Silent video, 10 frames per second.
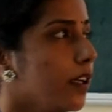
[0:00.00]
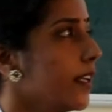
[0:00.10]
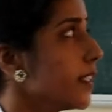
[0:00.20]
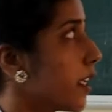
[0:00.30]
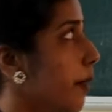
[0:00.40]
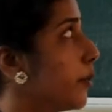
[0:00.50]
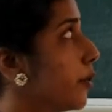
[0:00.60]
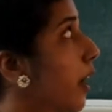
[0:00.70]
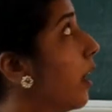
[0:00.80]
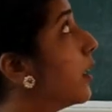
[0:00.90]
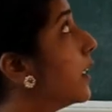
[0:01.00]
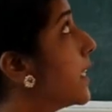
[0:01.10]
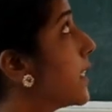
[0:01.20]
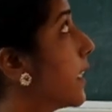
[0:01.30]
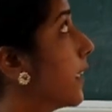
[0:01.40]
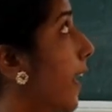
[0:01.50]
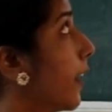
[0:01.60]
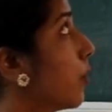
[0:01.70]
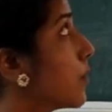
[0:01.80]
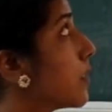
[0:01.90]
Let's come to the nursing
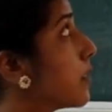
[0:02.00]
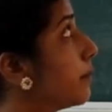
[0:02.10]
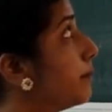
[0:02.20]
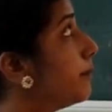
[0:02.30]
diagnosis.